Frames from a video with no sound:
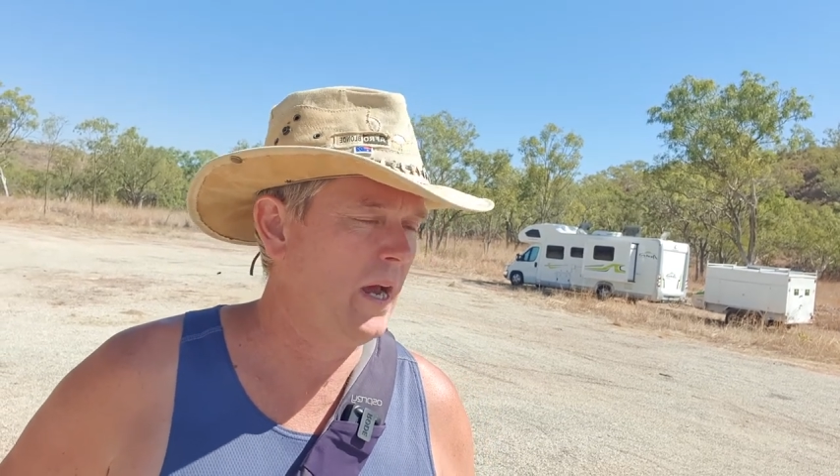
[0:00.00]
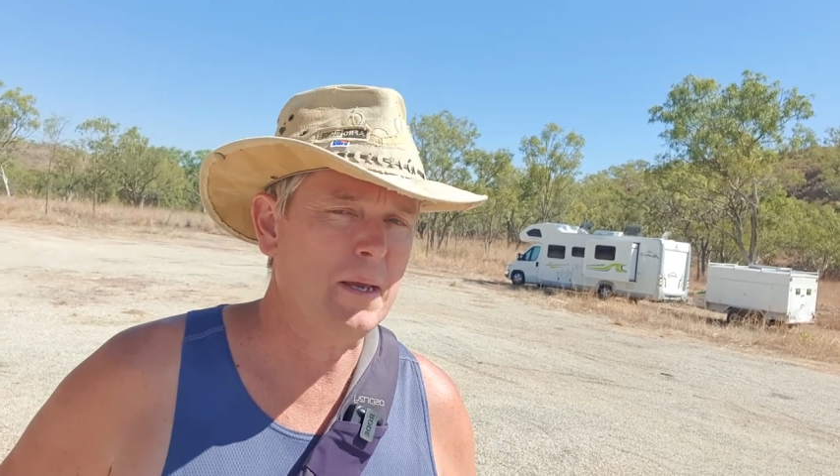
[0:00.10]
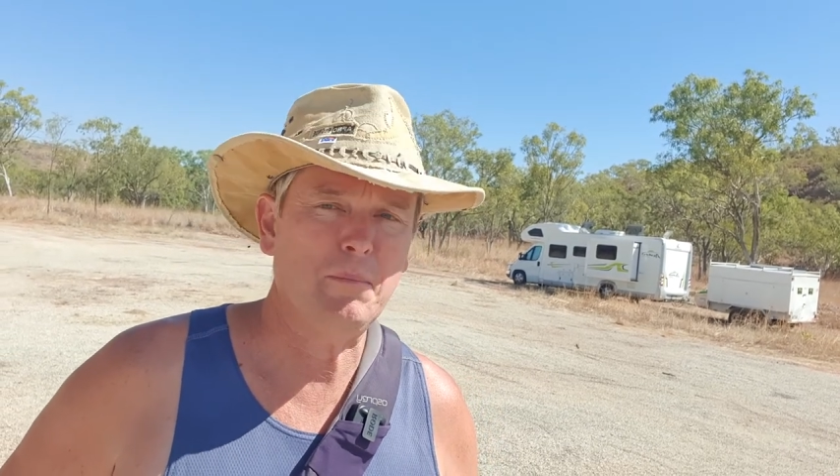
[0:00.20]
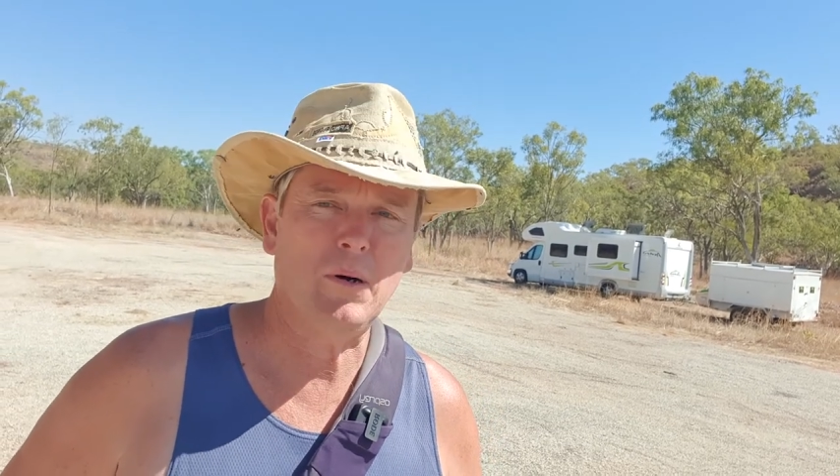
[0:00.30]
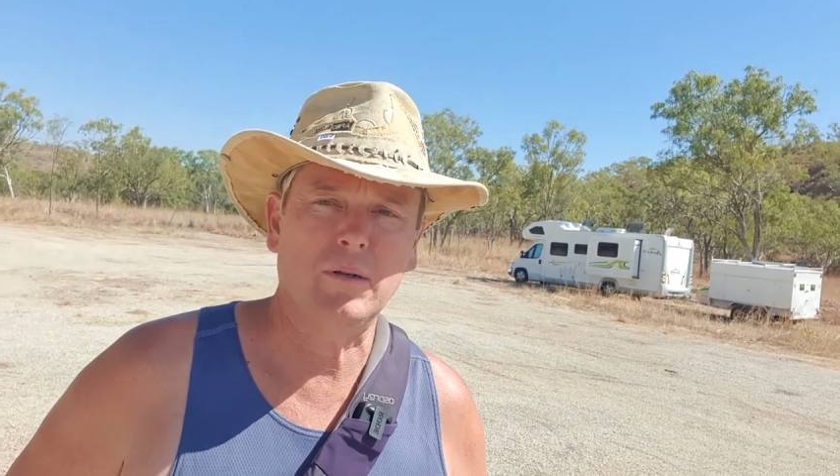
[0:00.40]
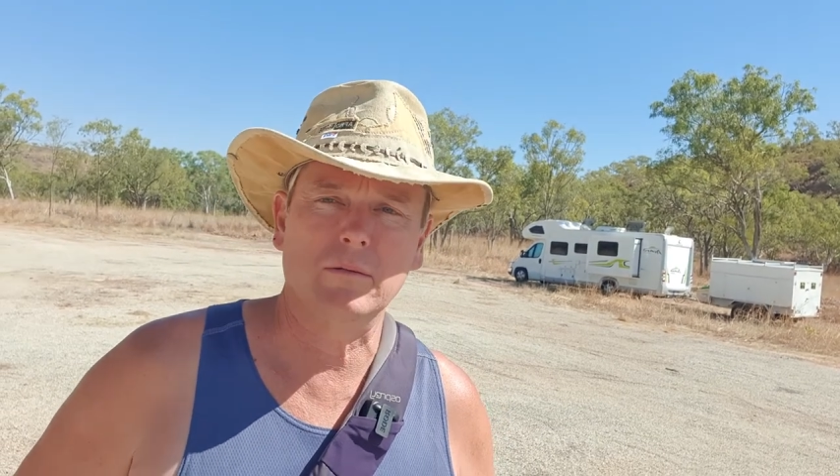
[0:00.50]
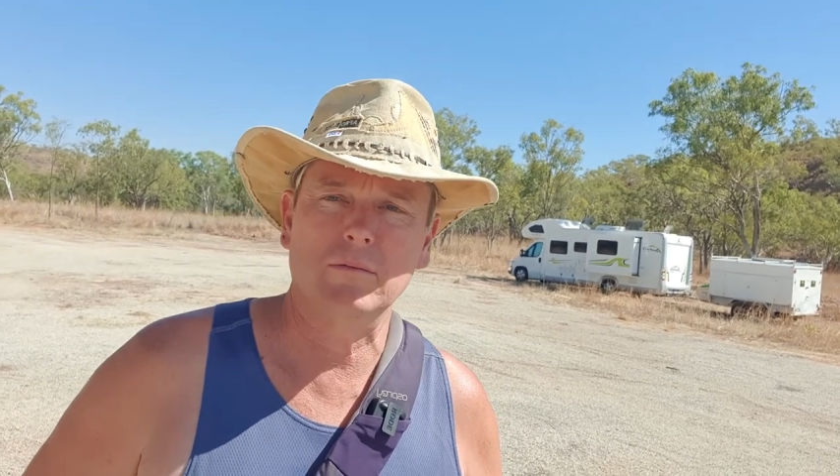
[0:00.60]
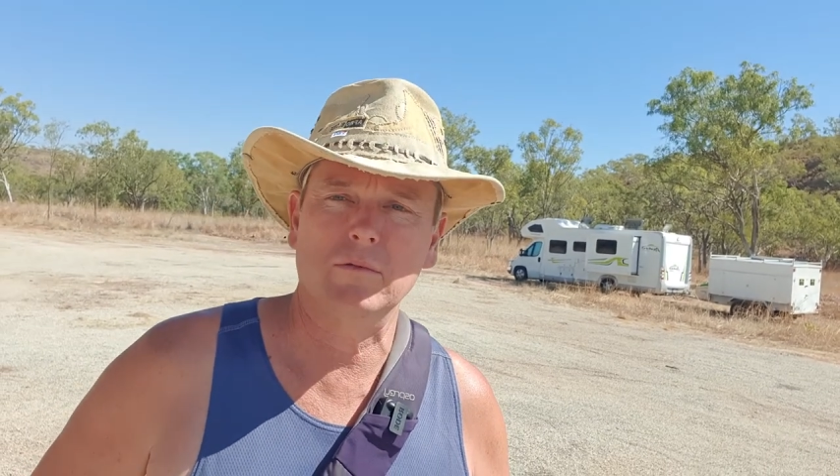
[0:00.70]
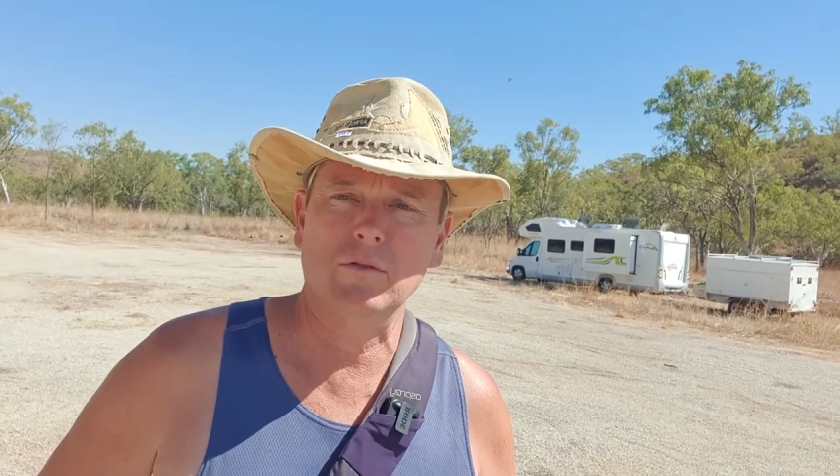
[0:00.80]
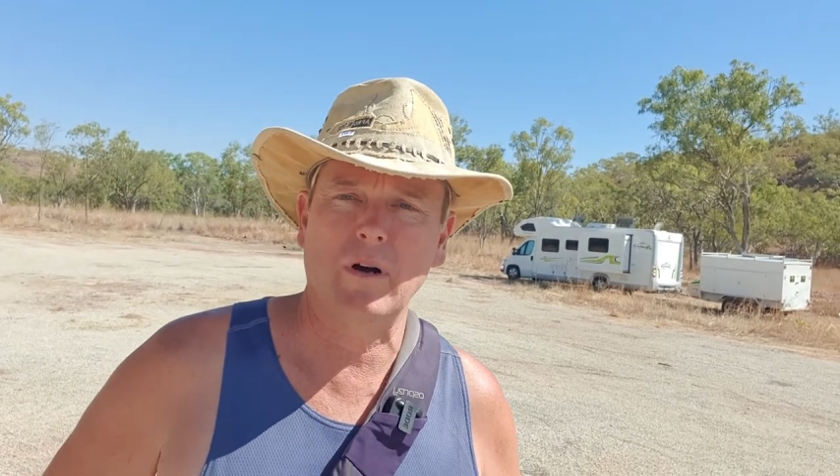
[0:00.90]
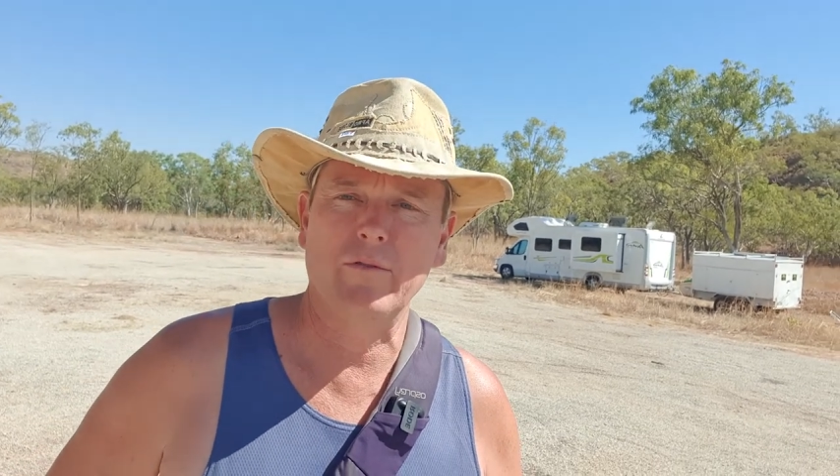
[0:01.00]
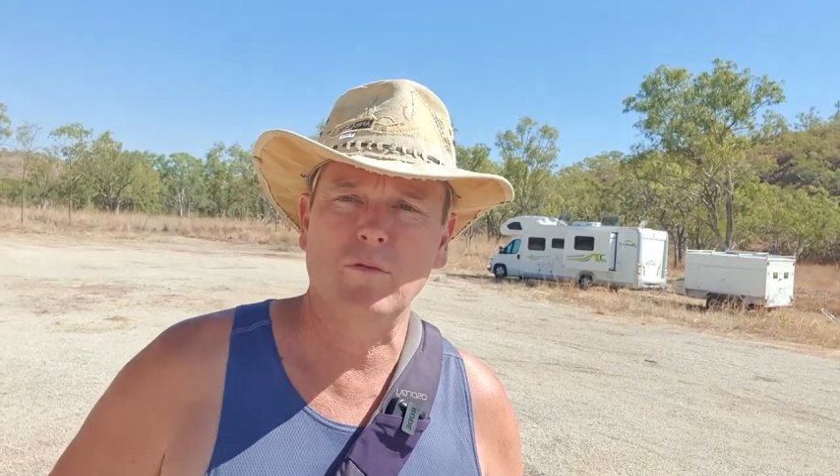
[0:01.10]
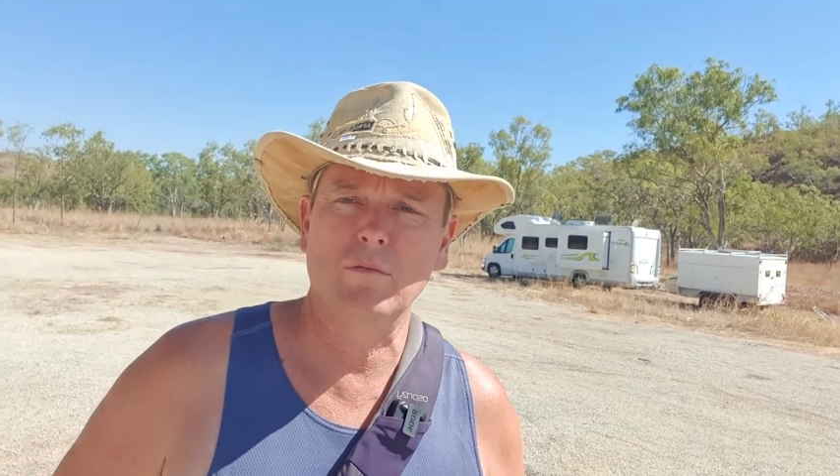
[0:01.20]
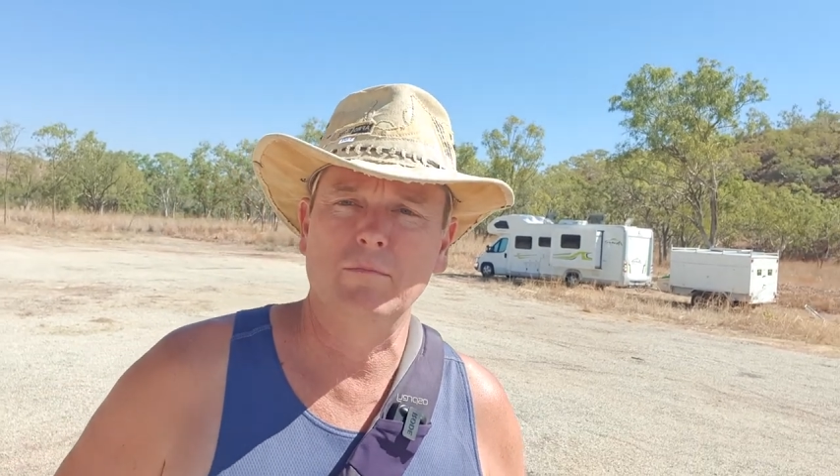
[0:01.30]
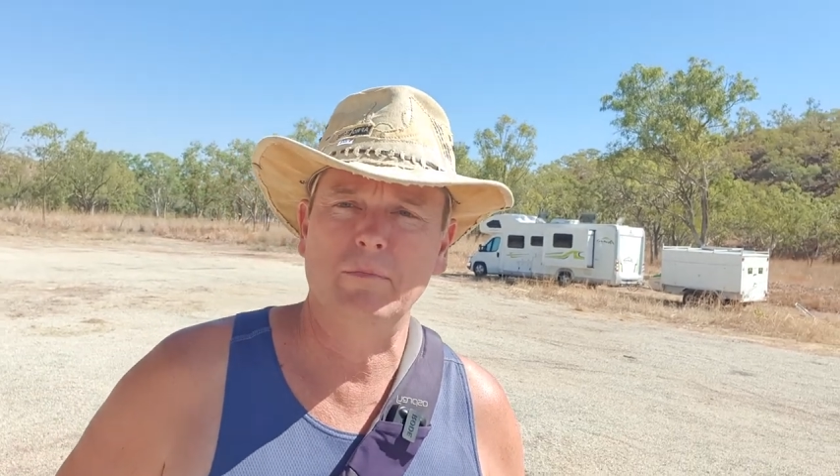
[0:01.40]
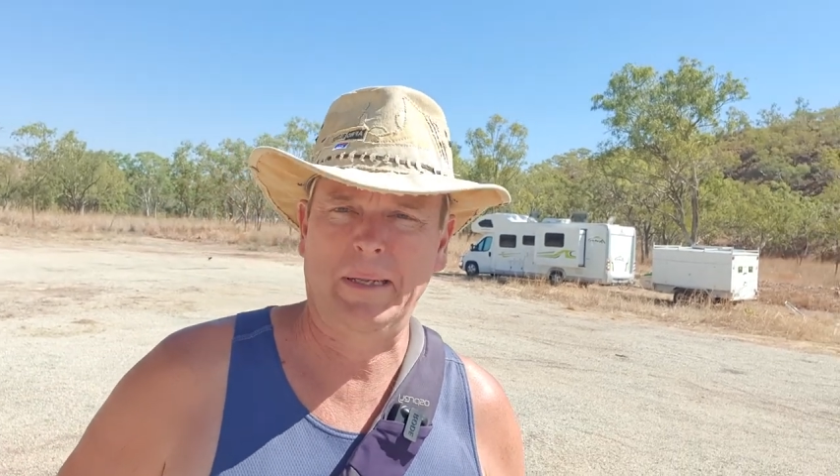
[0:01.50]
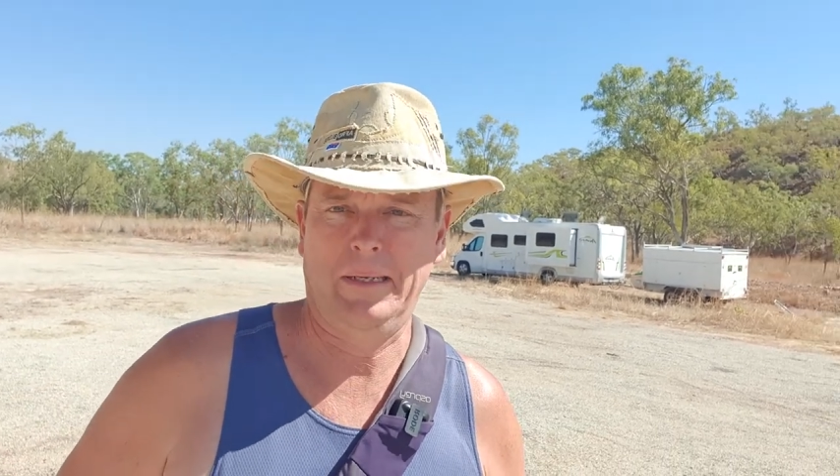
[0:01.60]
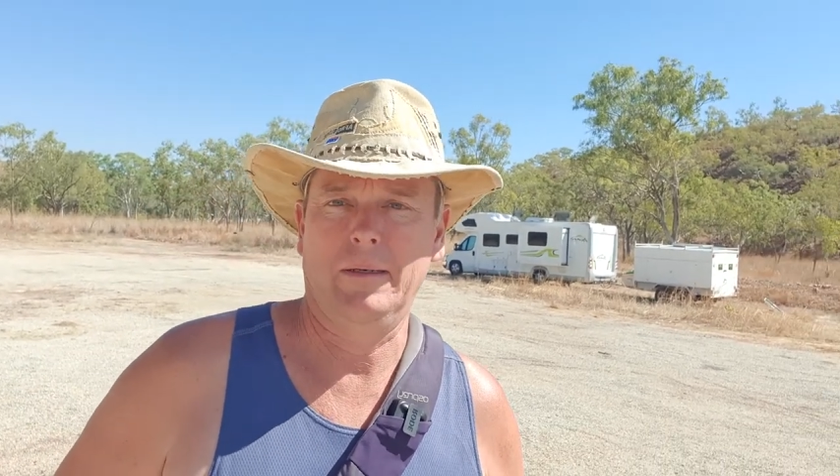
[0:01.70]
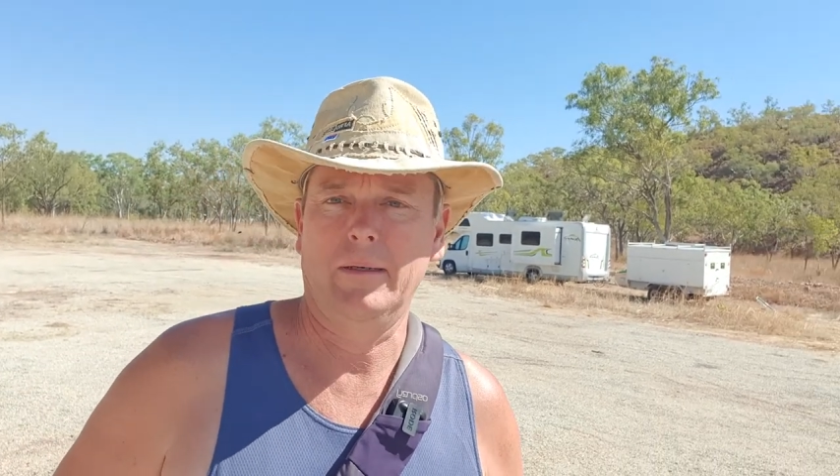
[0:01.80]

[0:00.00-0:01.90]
K-Pot Gravel Pit.